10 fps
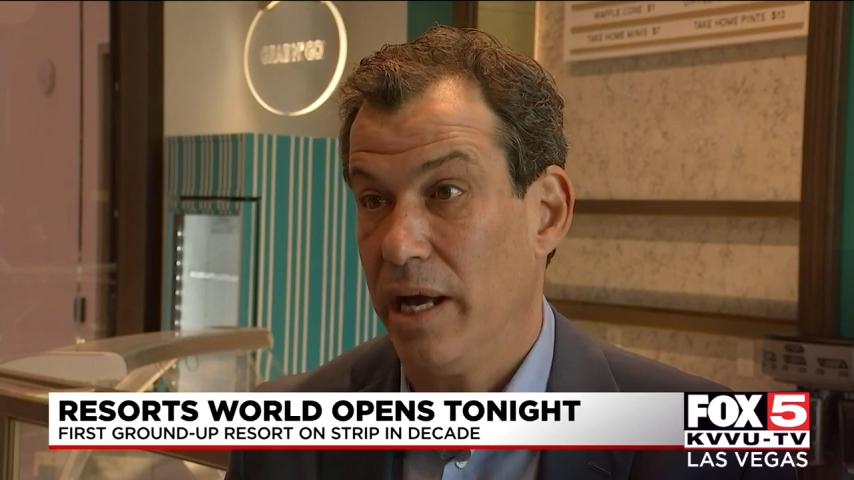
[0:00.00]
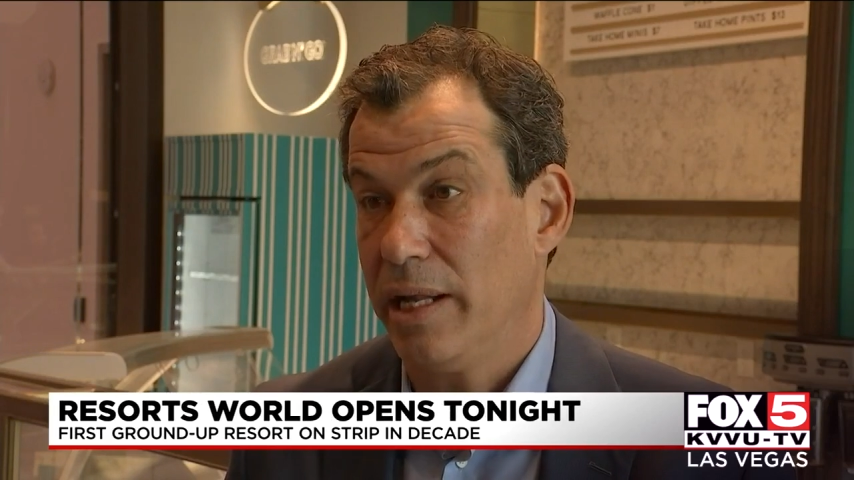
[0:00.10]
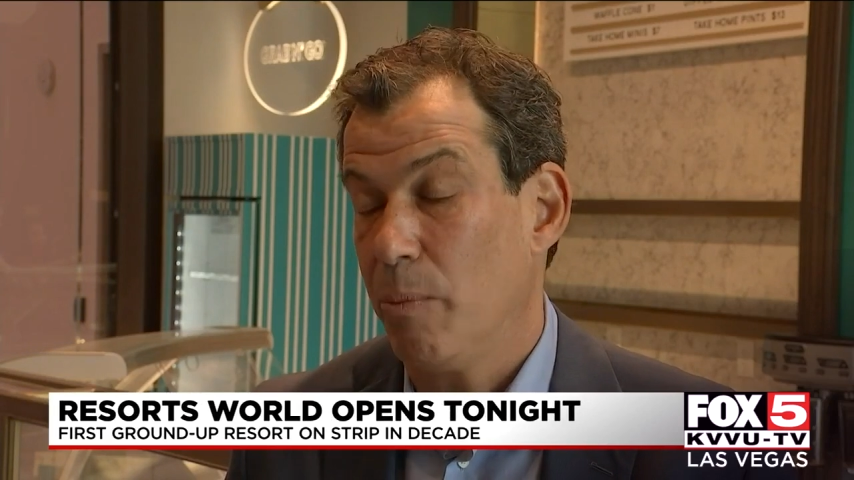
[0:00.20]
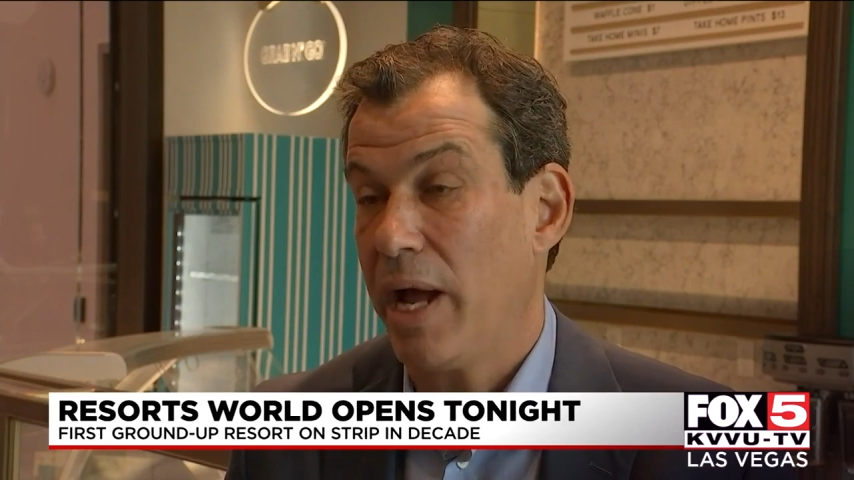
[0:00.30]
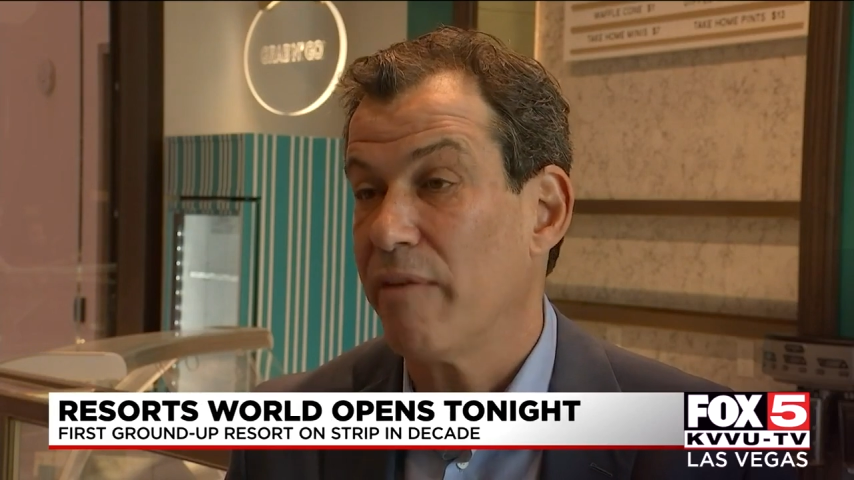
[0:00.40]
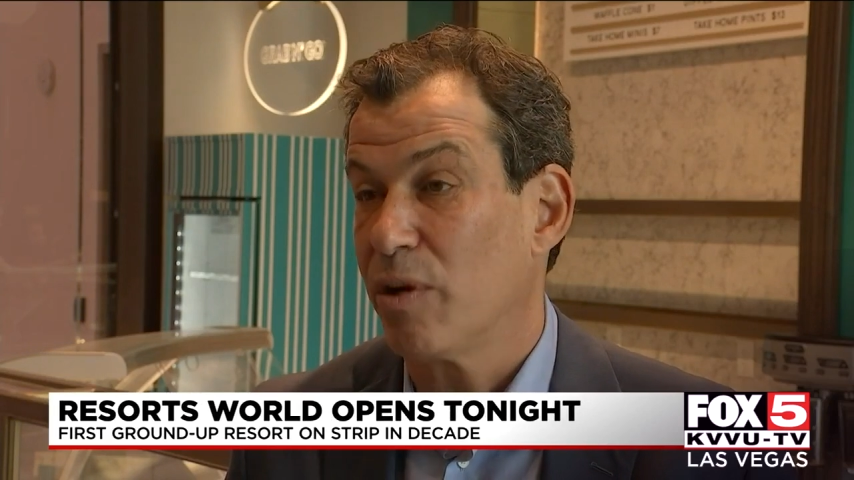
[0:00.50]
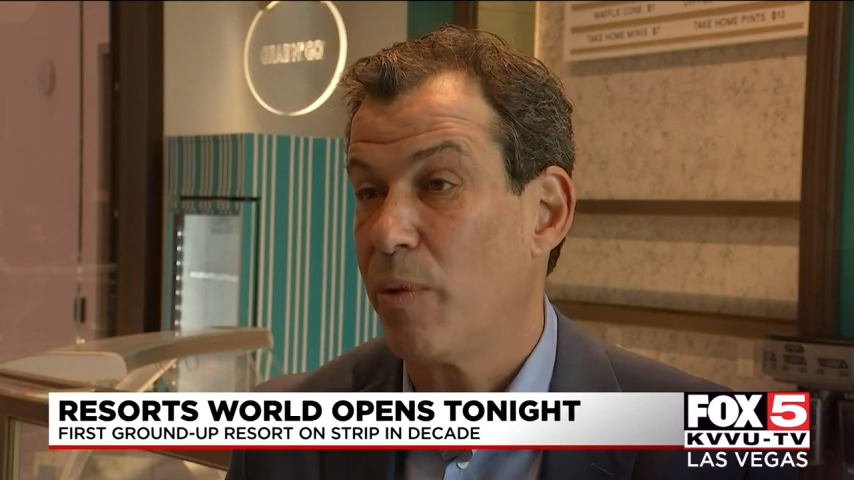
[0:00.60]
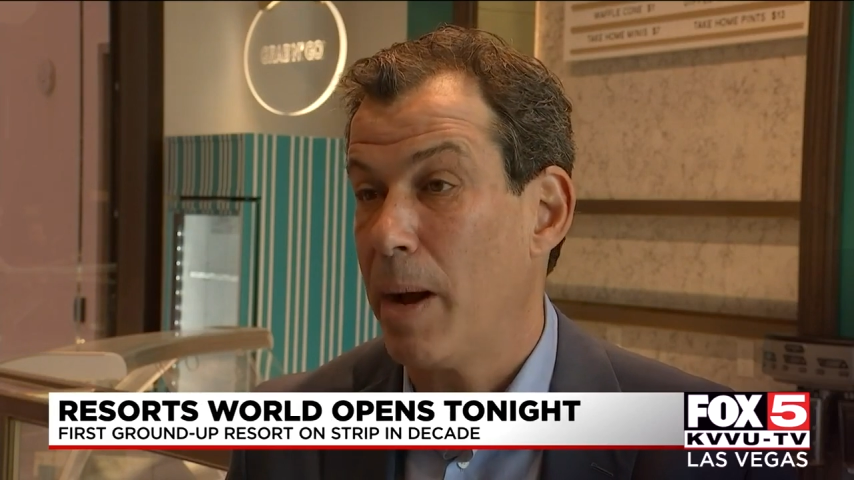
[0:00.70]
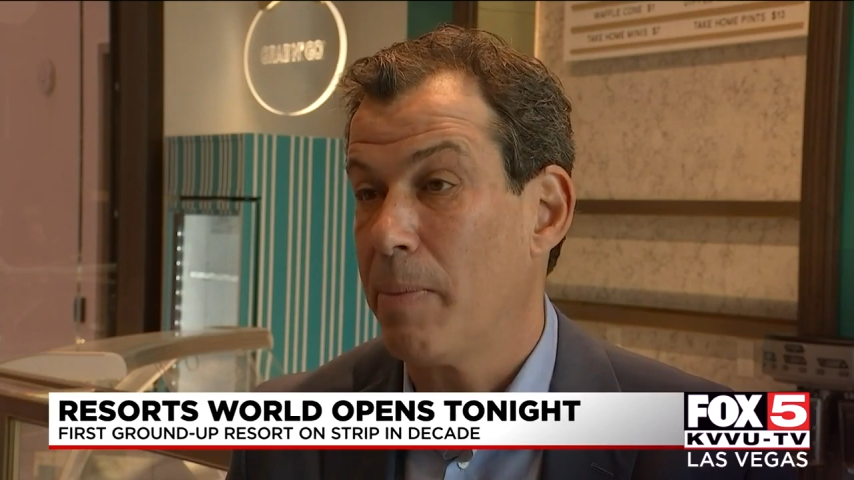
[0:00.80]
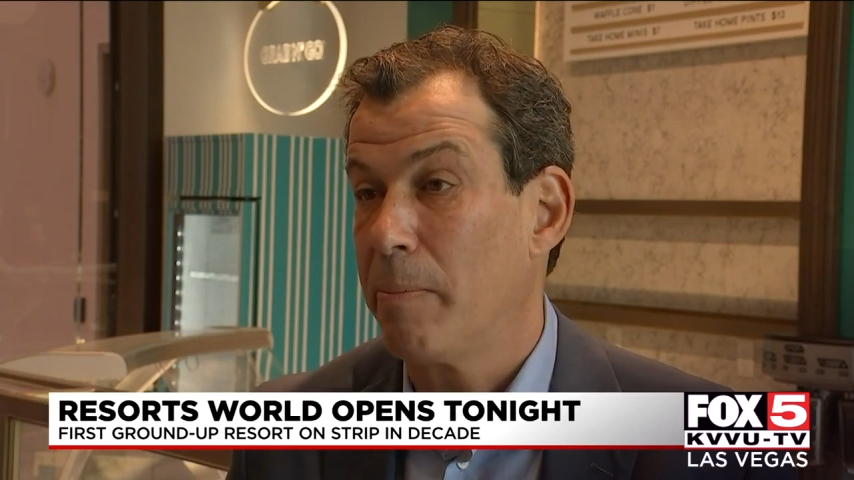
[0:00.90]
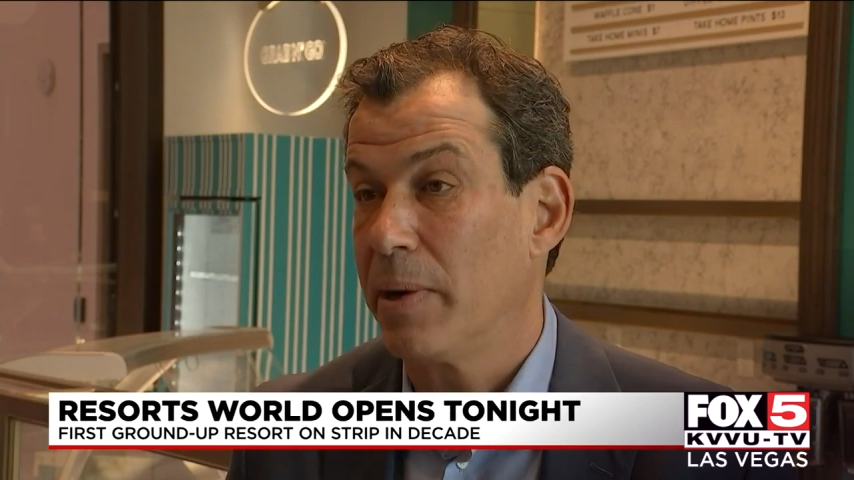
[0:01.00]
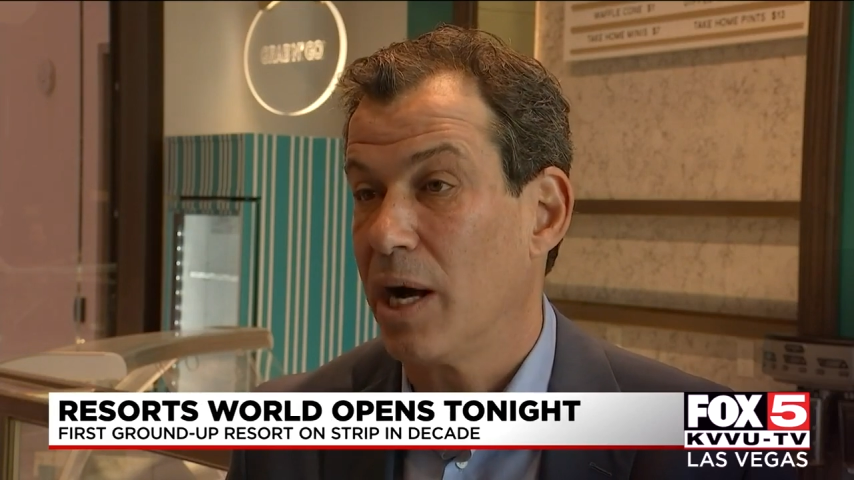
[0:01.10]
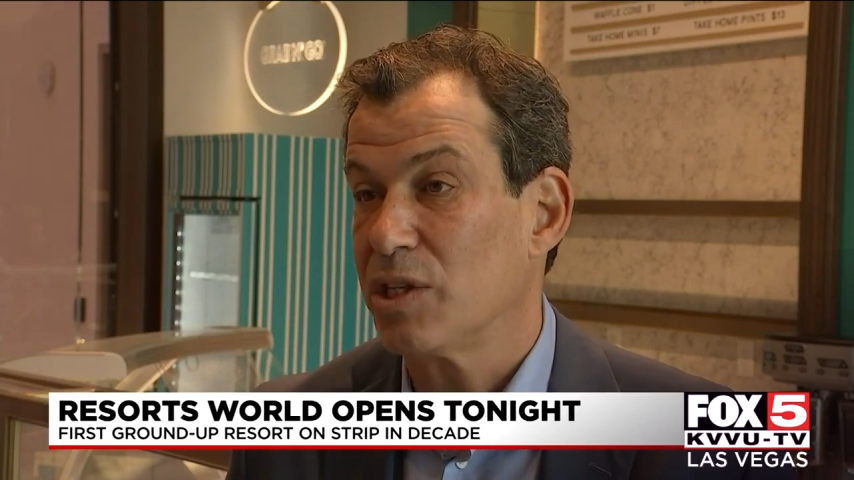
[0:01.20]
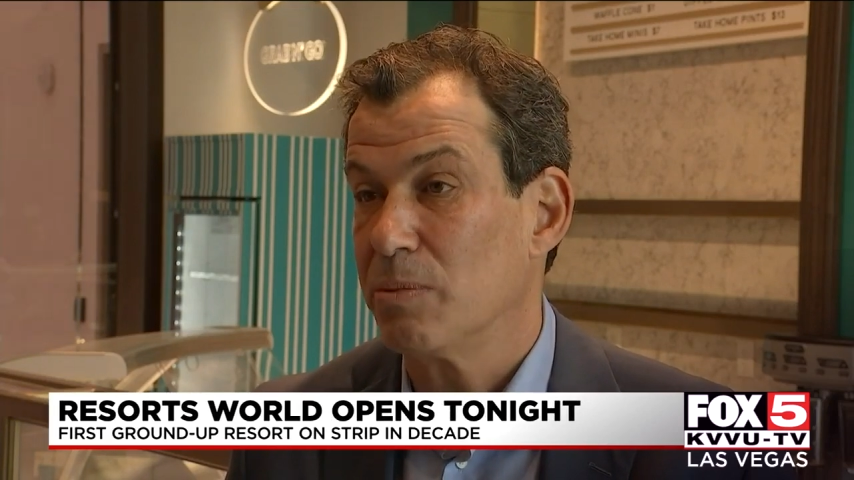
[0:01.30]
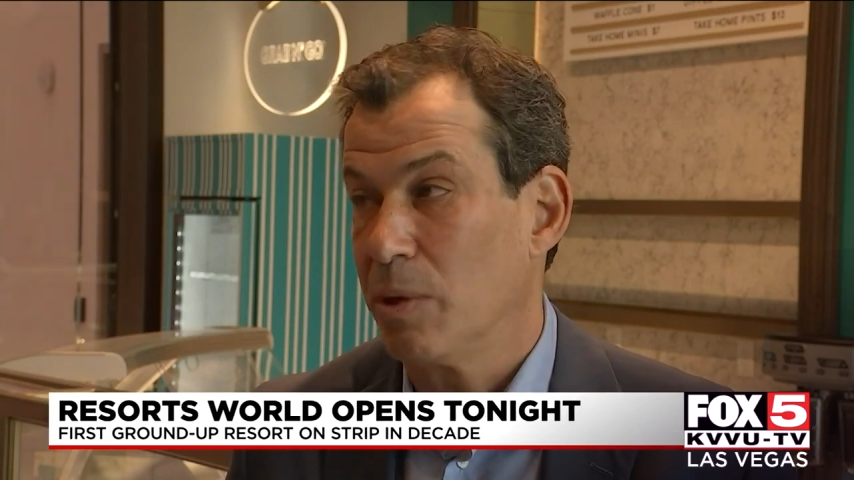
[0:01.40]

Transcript: And then we have to ramp up production,